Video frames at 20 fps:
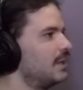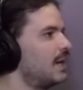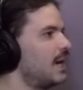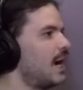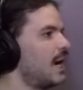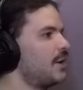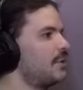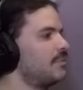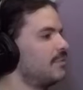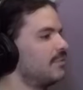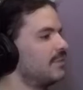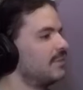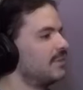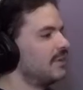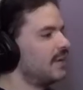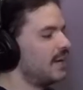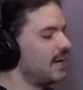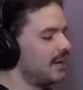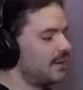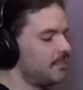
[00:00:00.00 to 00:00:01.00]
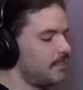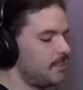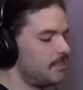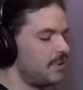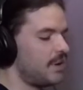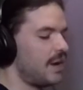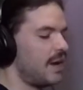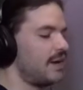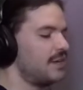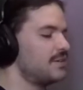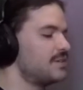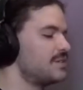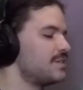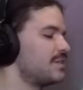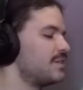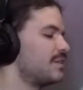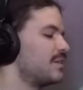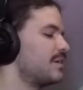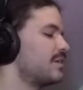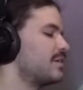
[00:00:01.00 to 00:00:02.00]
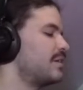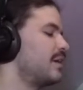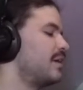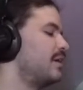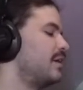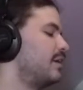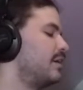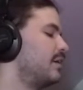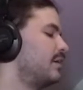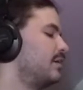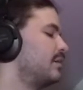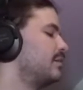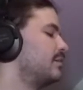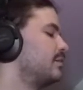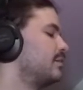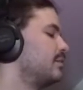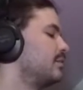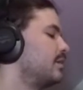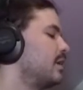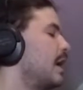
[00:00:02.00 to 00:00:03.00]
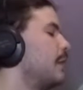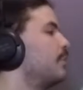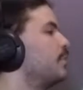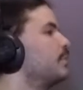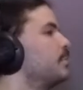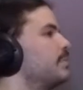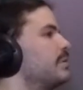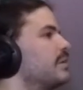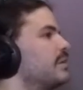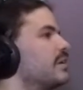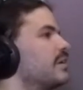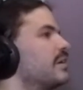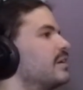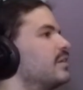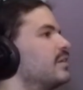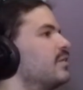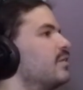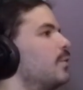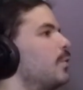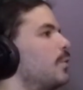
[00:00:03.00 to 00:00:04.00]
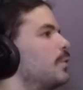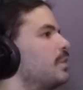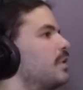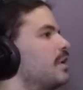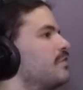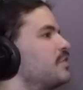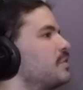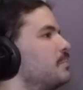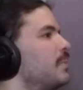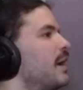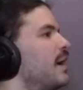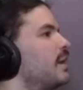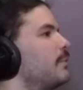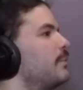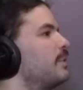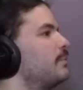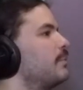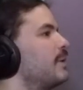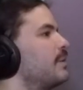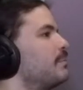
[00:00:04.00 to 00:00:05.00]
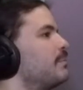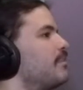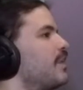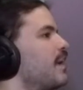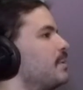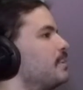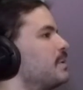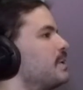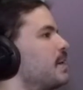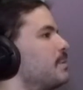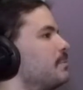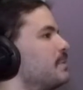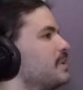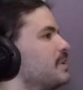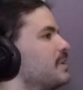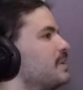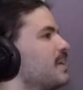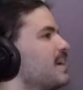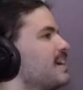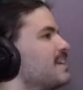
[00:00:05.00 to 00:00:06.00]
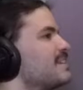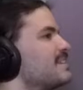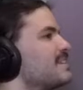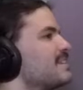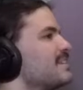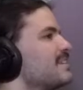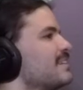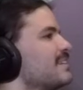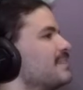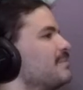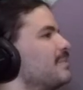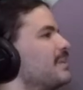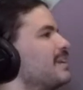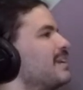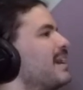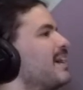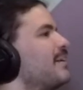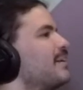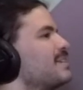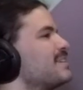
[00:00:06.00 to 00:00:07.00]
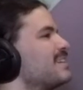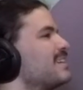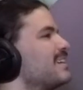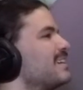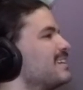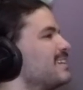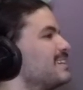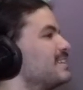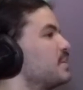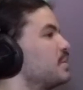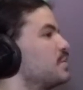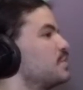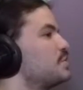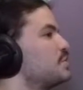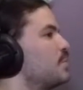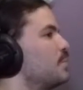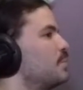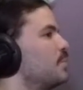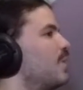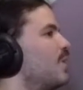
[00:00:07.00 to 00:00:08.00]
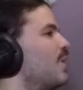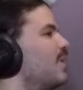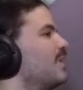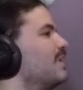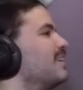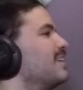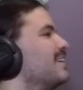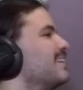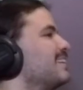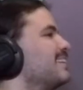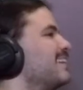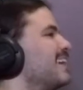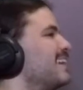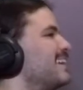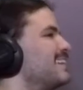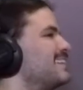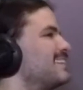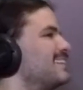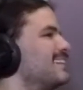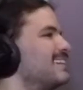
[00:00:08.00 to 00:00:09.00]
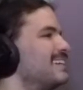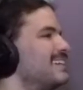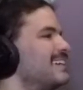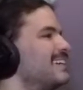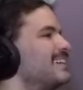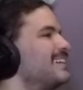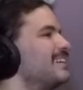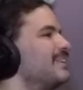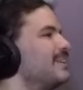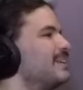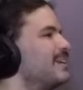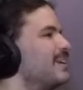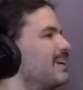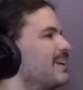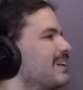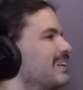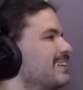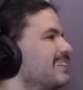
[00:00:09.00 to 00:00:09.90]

I remember I used to think that I wouldn't be like old enough to buy weed when it finally became legalized, but now it's like it took so long that it's like here we are.